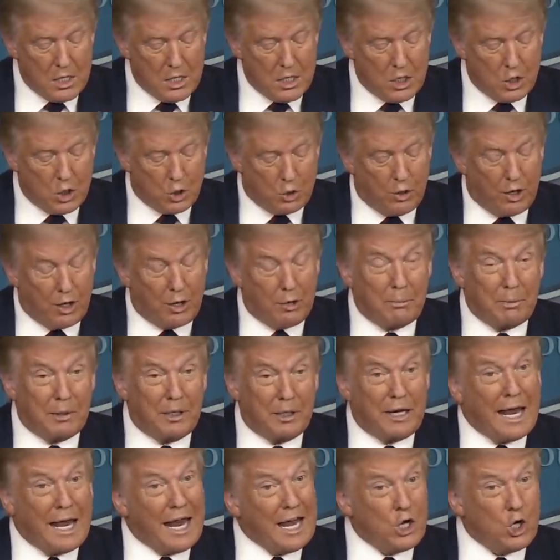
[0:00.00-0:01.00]

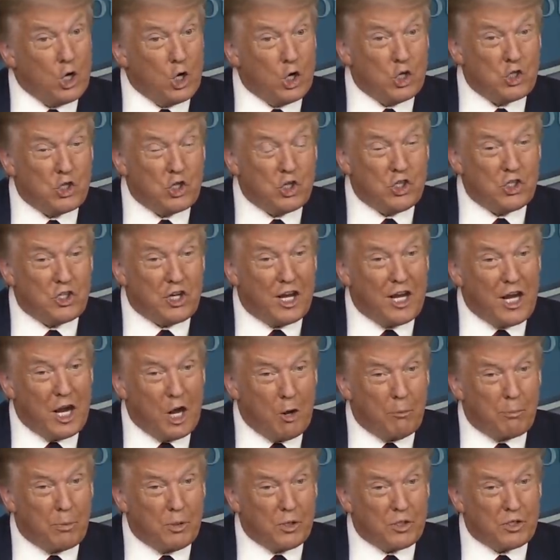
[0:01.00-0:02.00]
incredibly, and nurses and
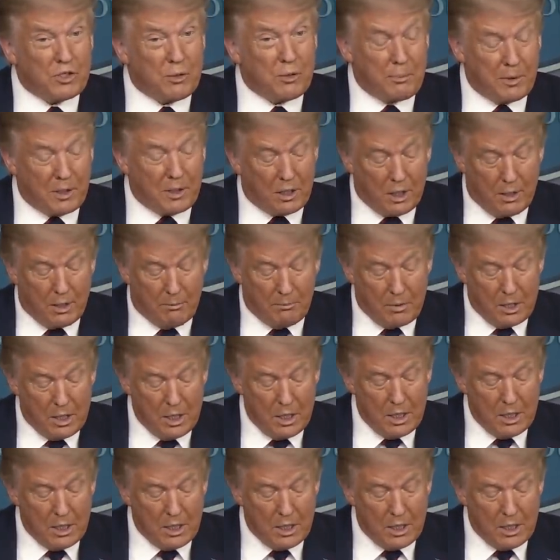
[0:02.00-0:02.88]
helpers have become